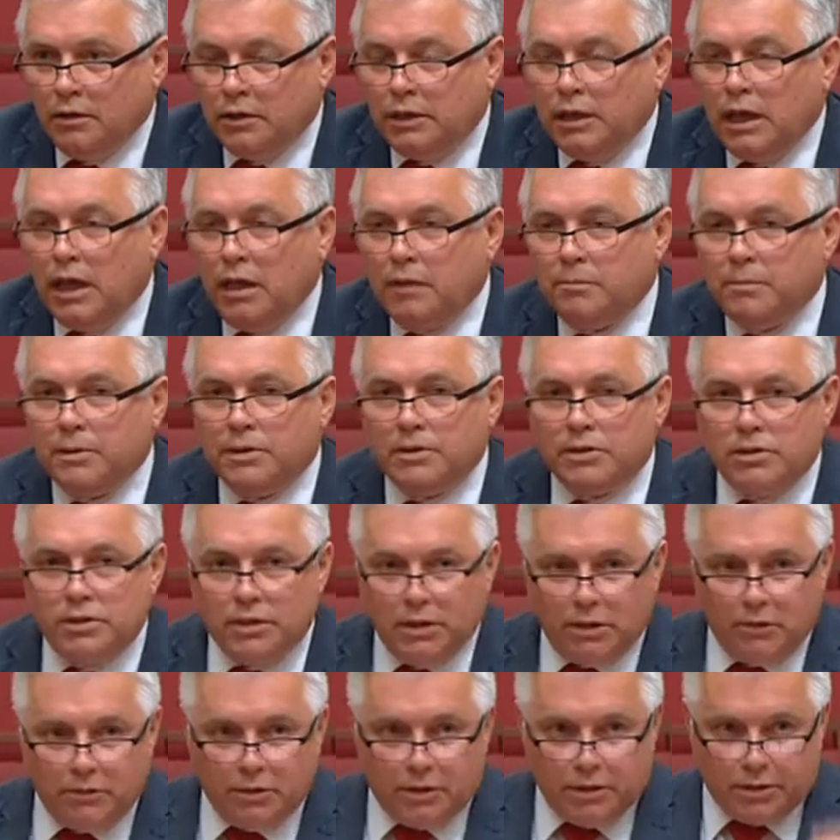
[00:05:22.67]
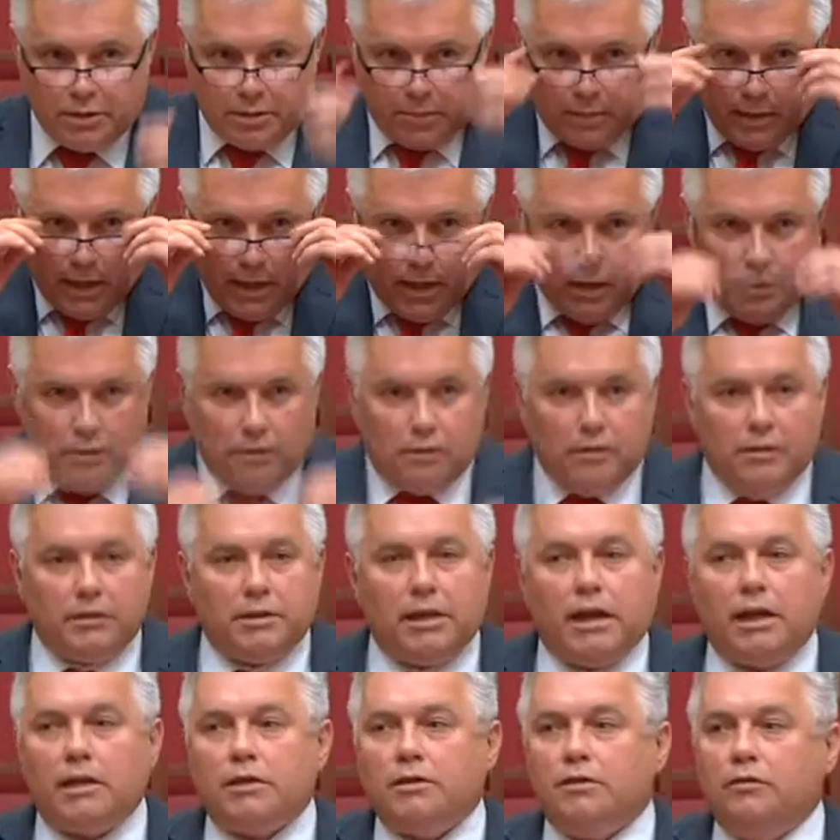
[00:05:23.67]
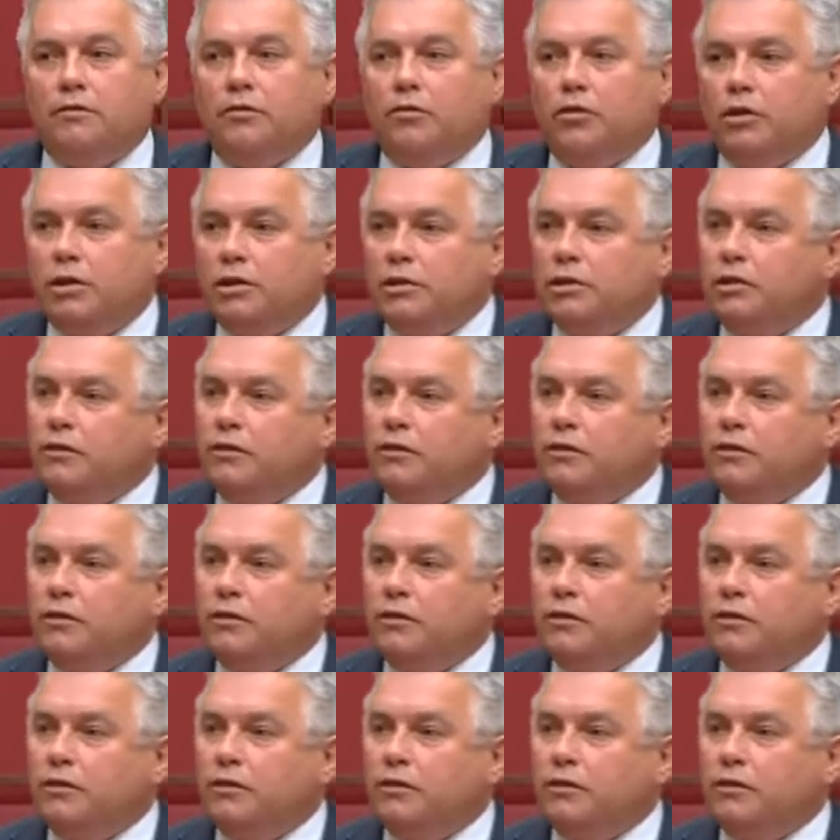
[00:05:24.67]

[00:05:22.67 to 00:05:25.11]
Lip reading: can't be serious about tax avoidance